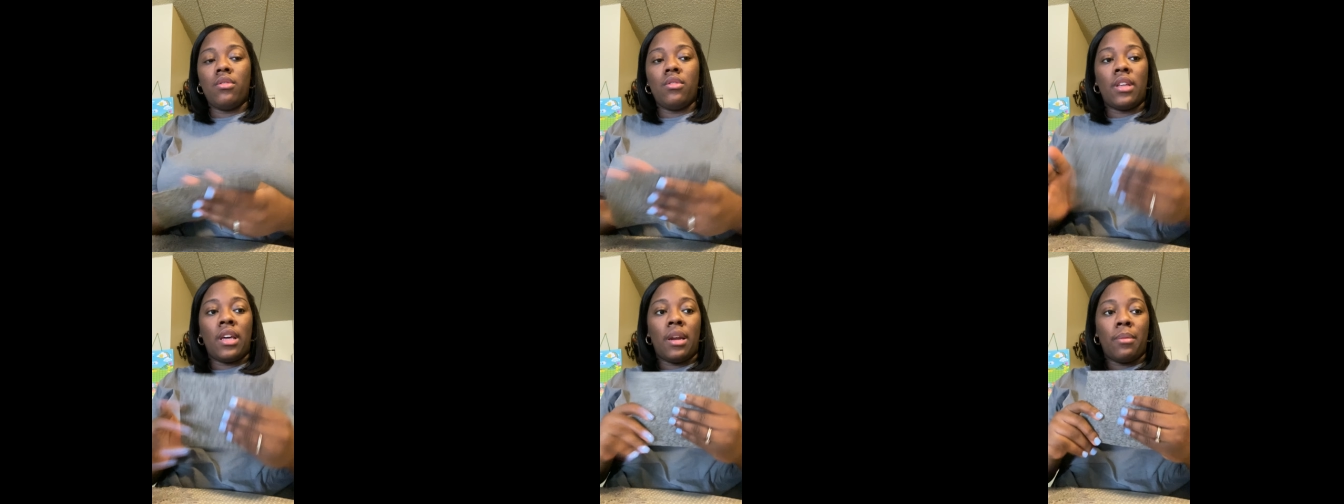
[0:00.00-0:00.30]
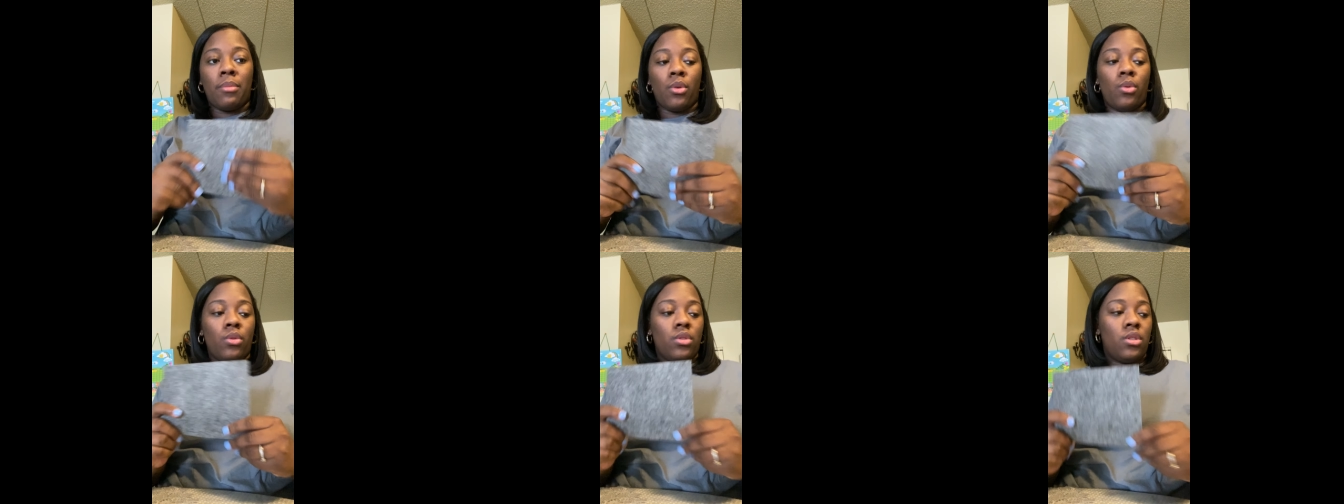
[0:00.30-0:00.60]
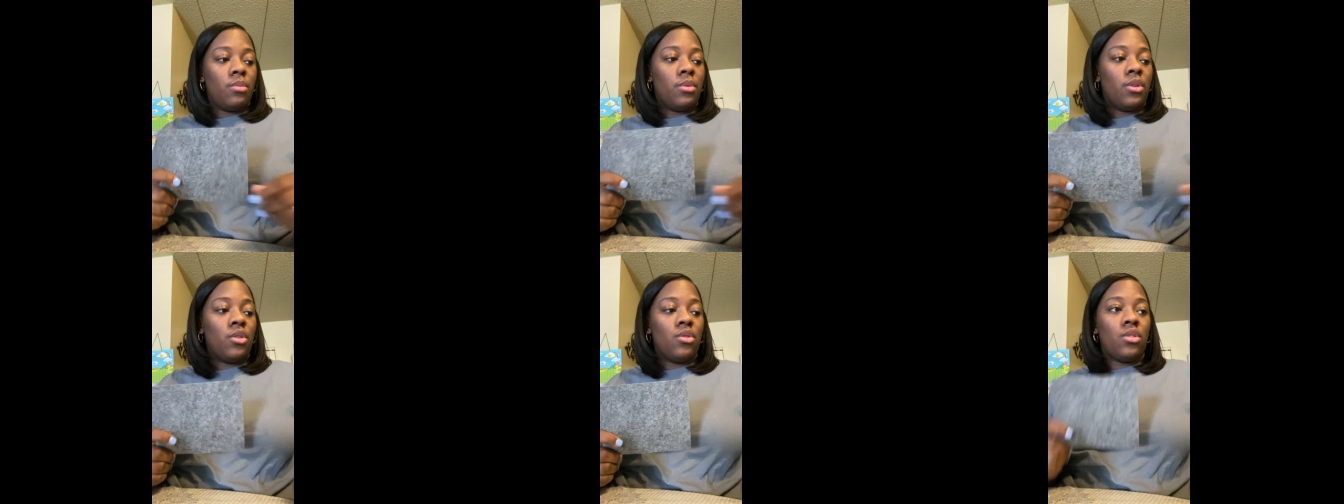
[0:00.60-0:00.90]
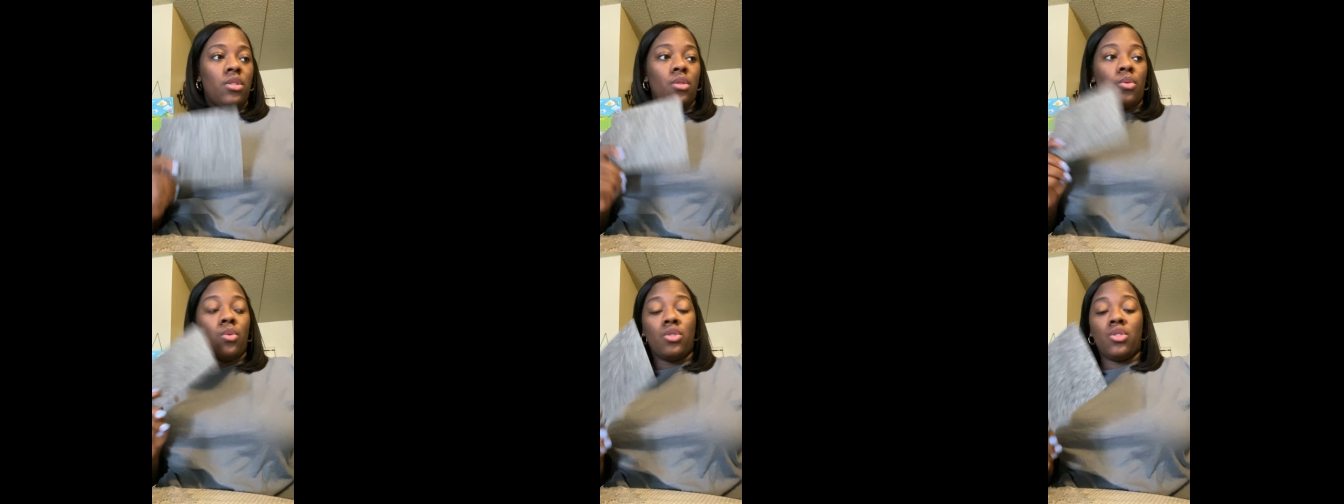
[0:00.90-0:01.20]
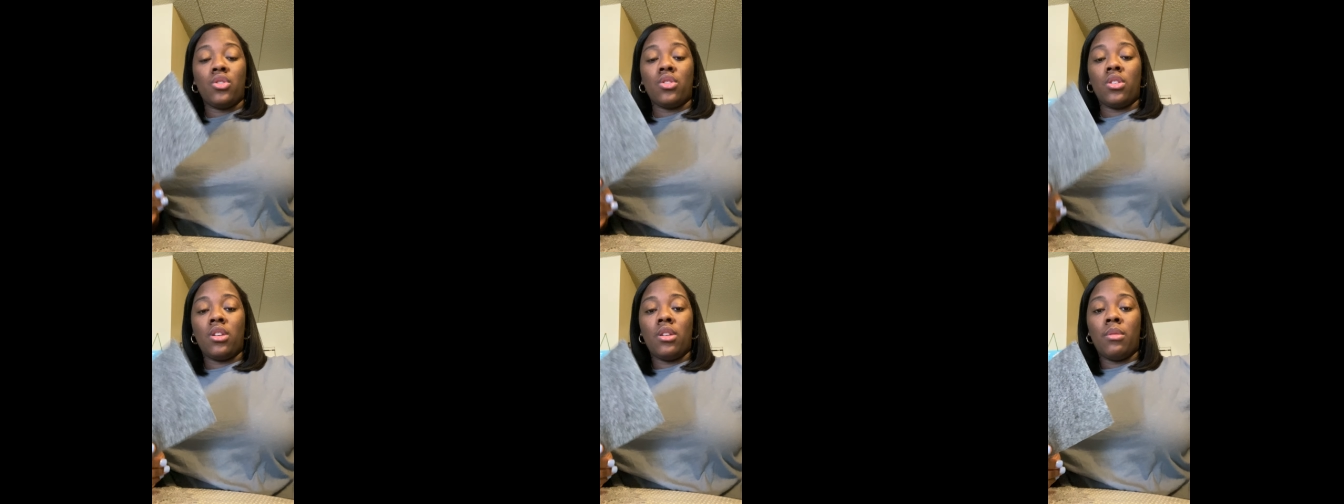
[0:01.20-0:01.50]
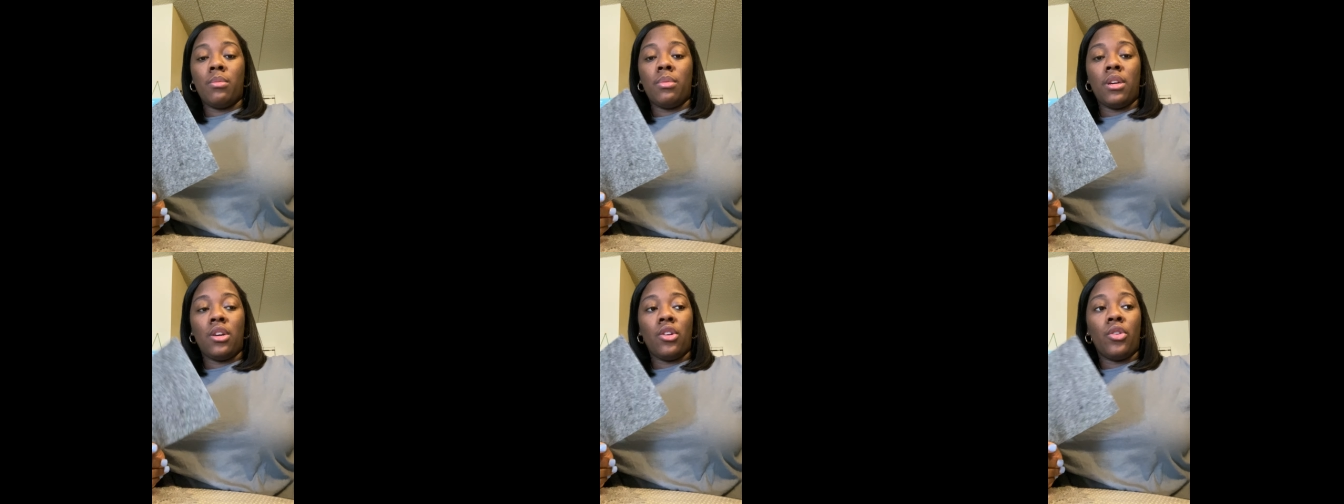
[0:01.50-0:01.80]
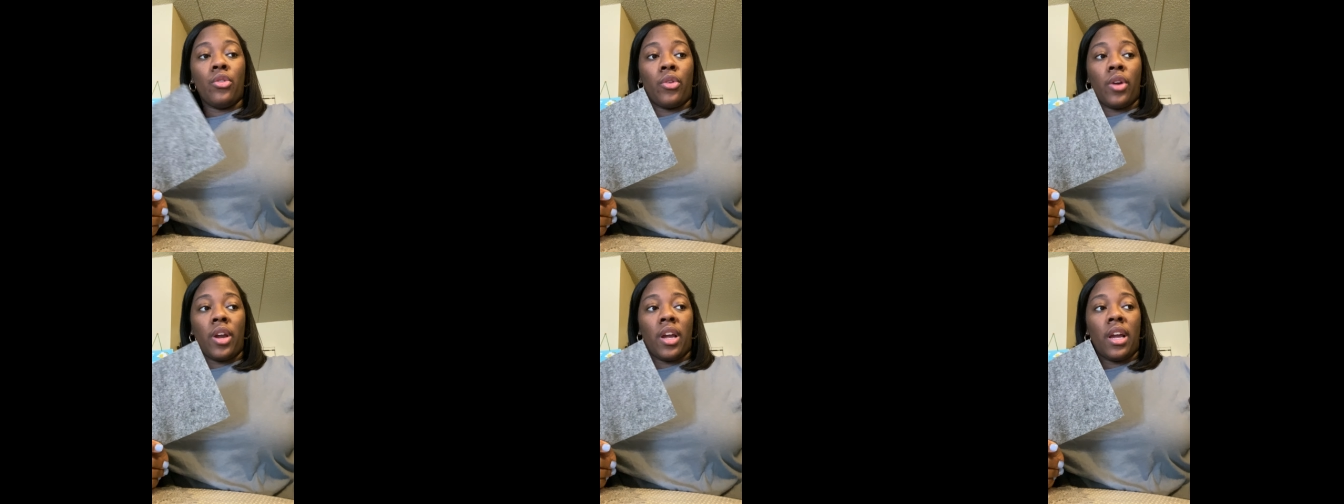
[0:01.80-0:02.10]
that i'm going to be using which is going to be
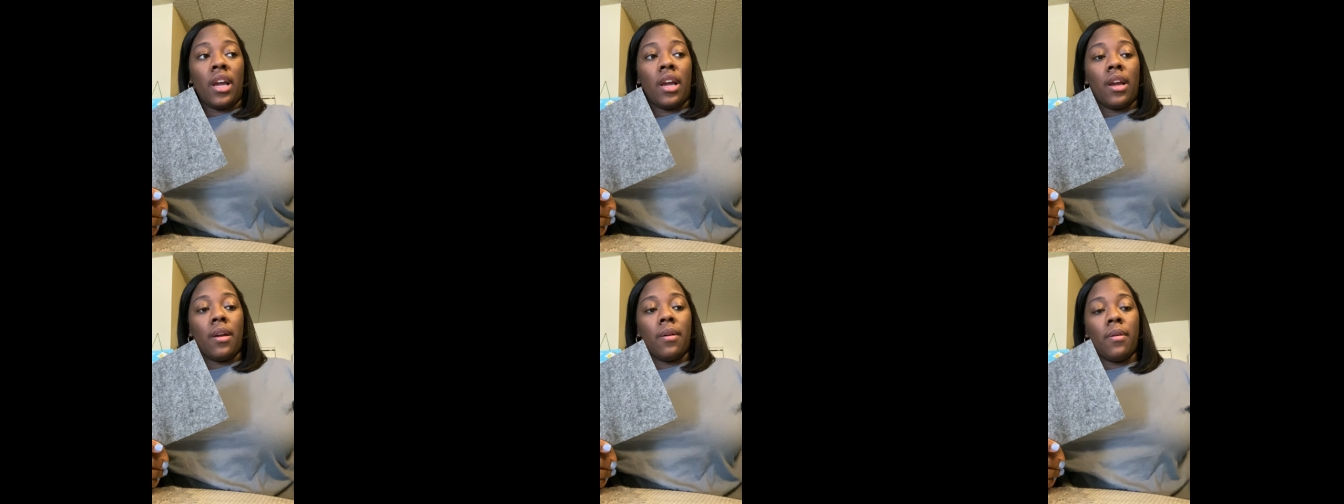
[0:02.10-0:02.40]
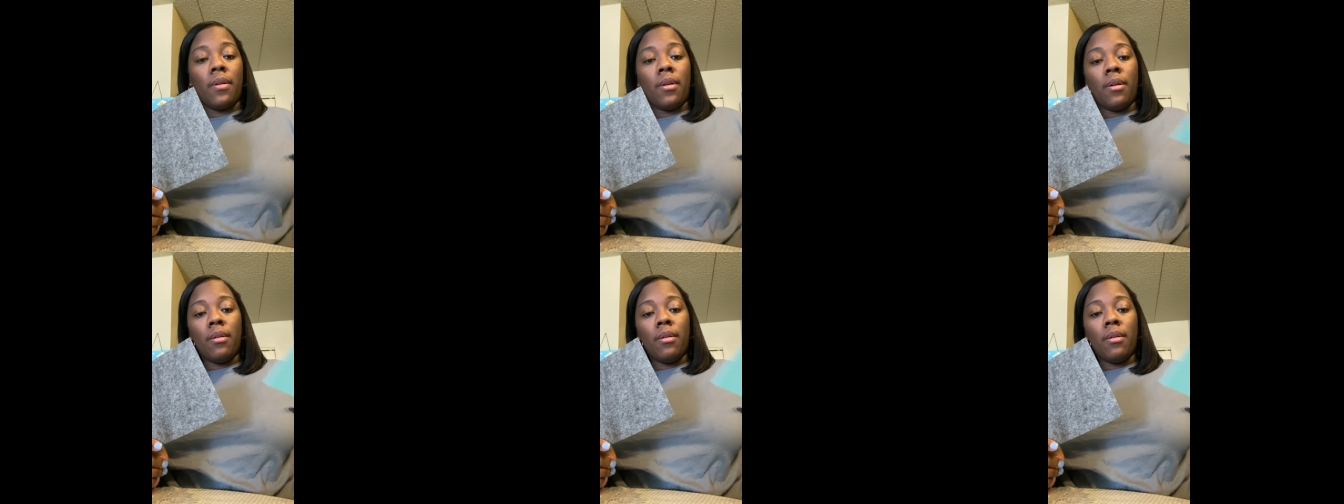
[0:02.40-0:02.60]
gray